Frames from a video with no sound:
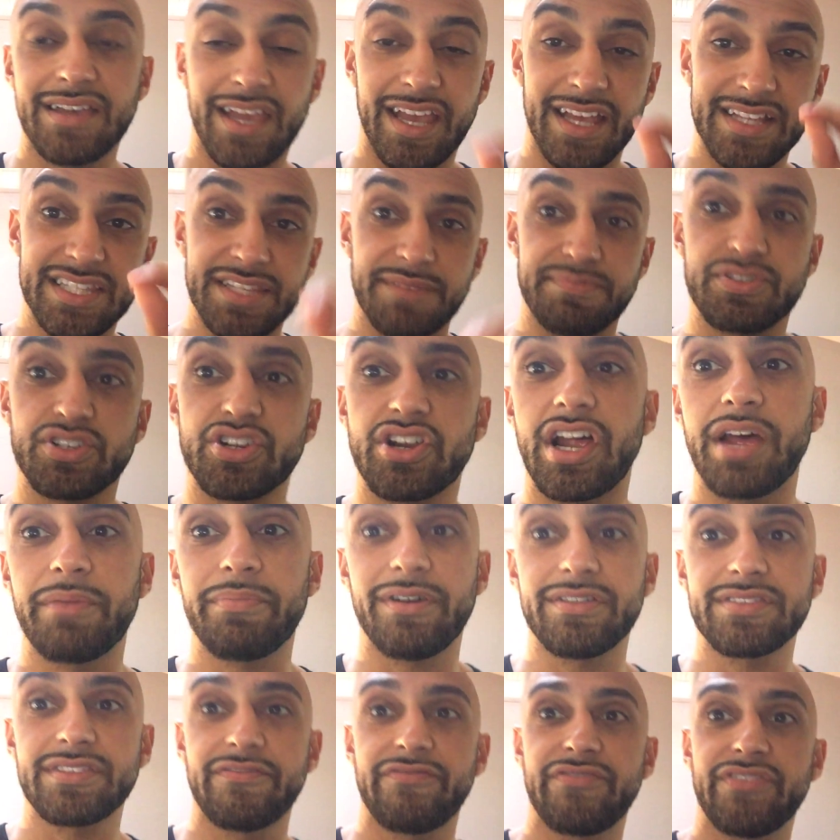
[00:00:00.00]
and subscribe
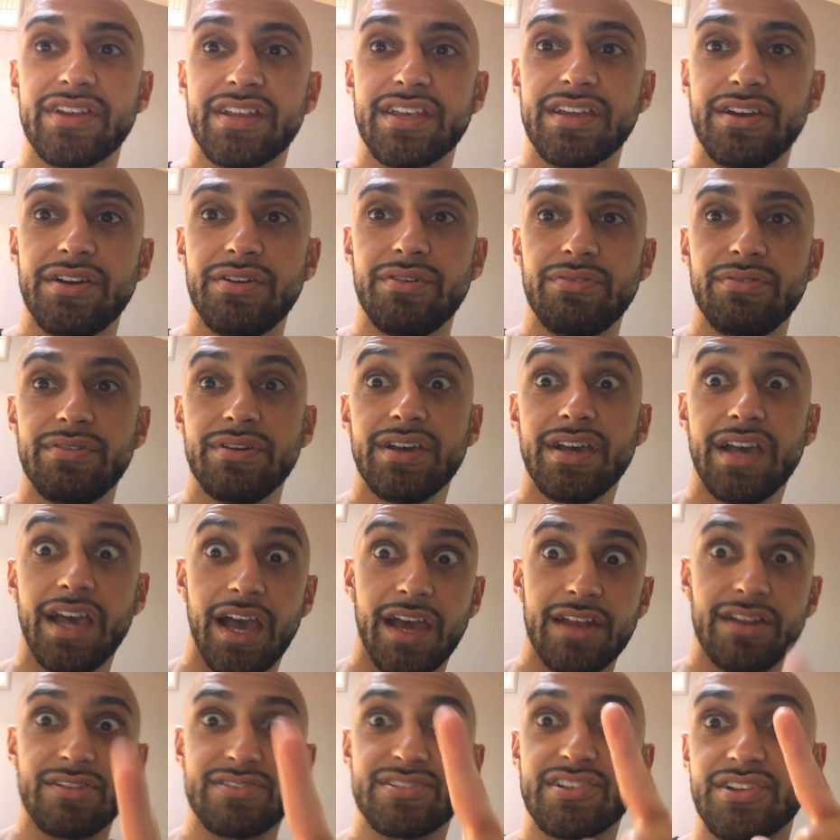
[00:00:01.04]
on the video,
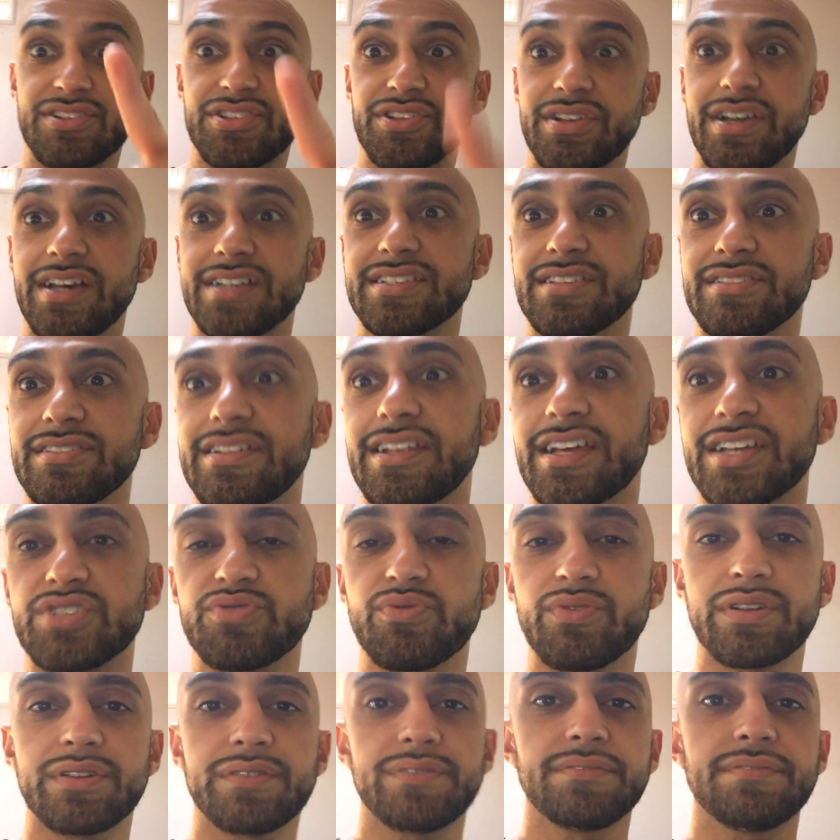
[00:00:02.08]
and I'll talk to you guys on the next
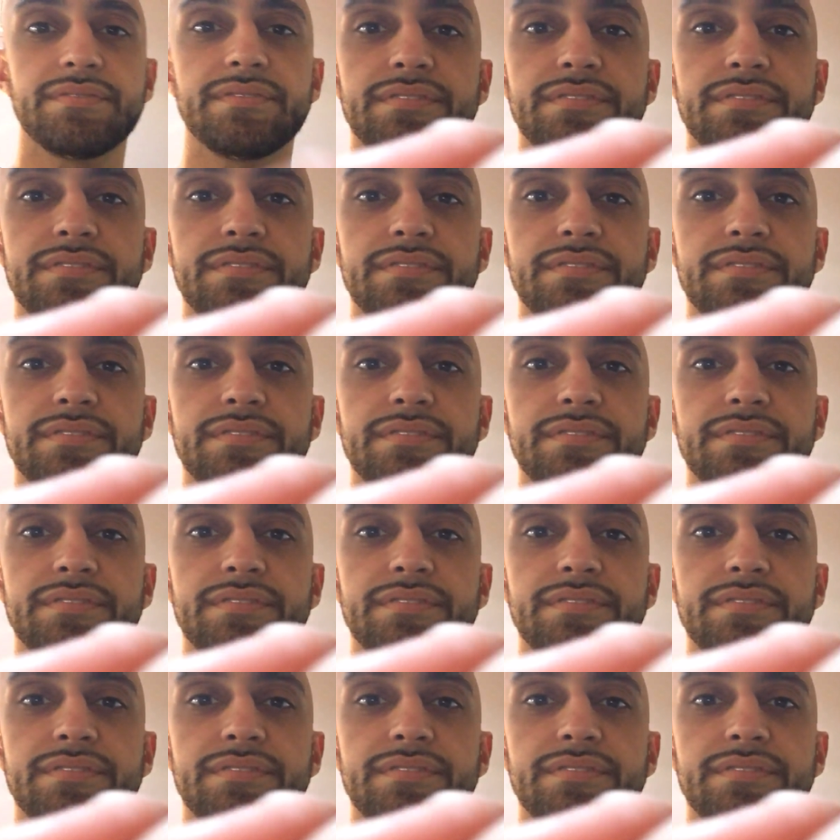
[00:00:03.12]
one.